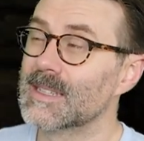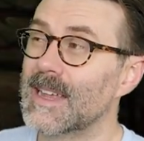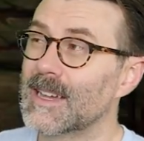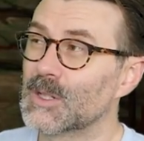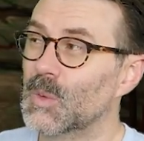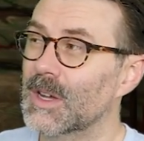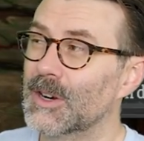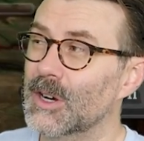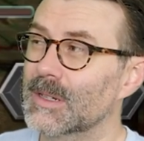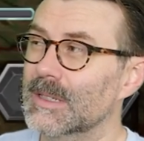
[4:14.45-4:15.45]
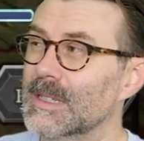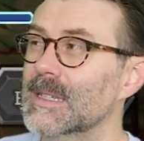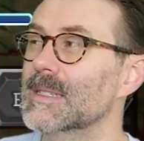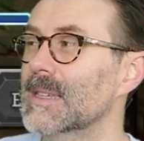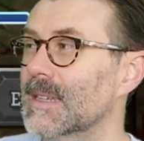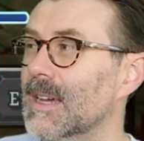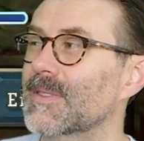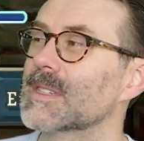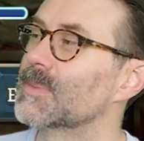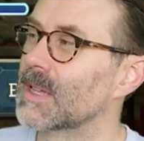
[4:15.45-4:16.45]
in Act 1 are easy enough.
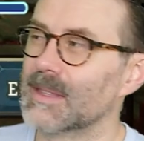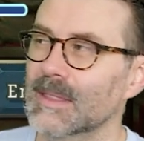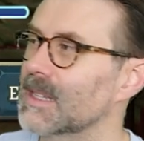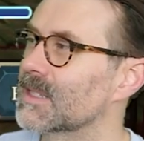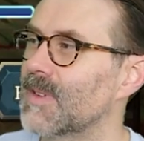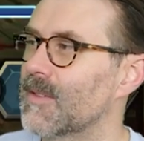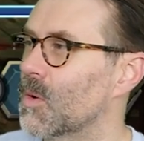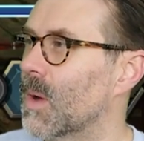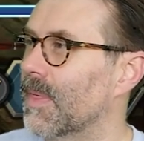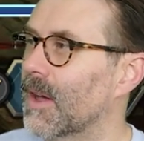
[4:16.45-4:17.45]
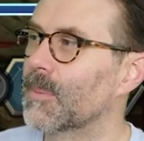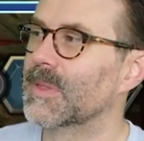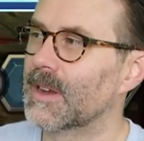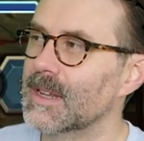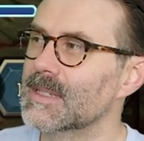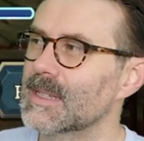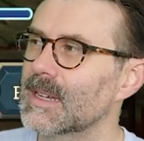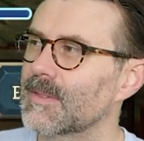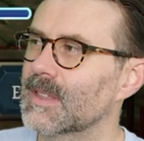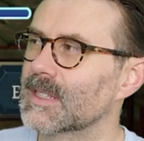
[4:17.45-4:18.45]
This is my least favorite one though, but they're easy
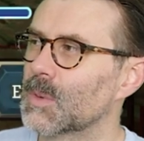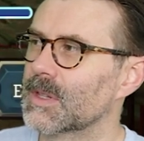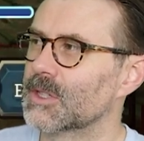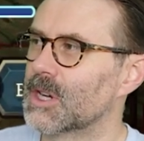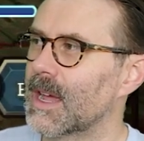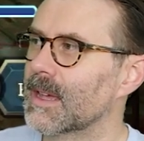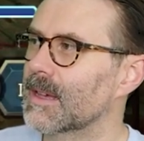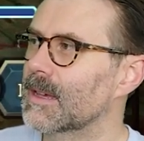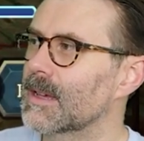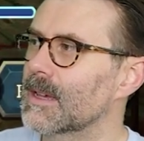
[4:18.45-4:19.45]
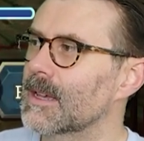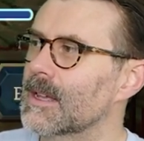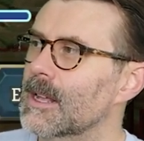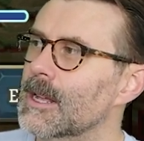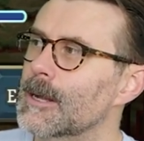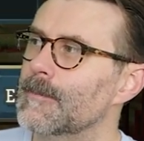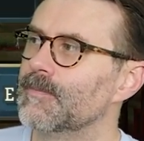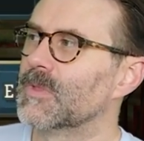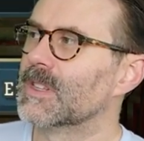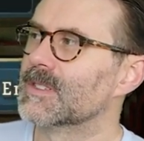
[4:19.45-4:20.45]
enough that it's worth a try.
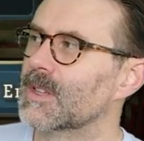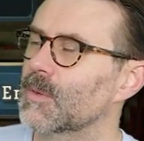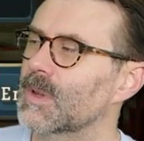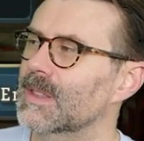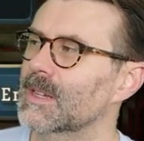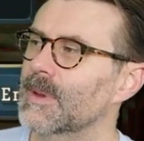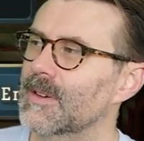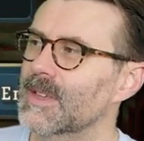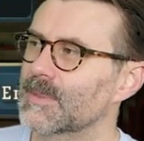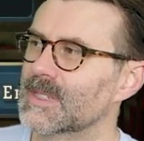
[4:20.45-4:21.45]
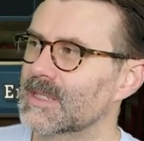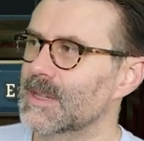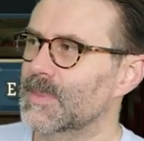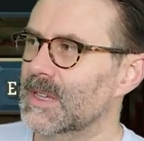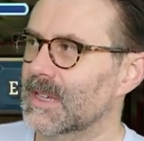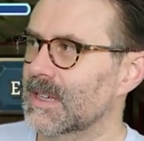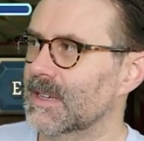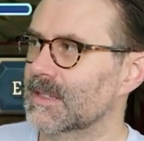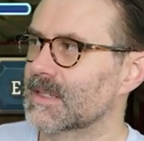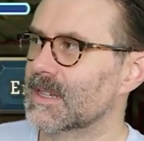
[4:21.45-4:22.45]
So the one thing about him sleeping
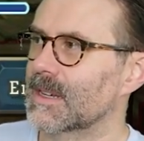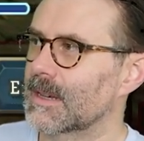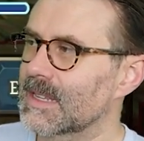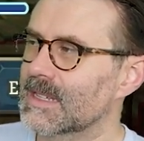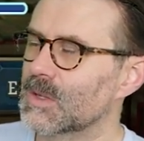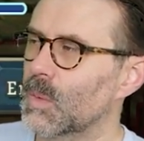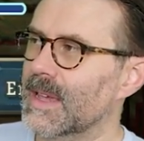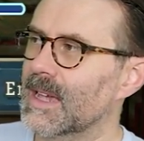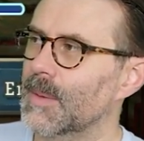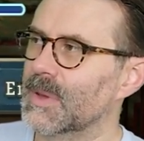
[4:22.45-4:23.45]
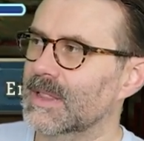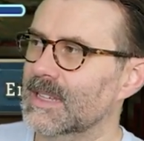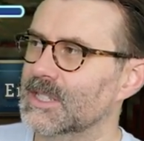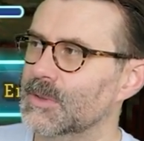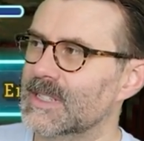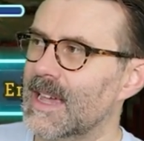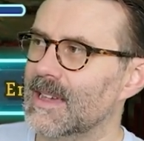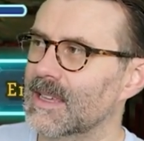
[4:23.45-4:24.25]
is he doesn't wake up unless you attack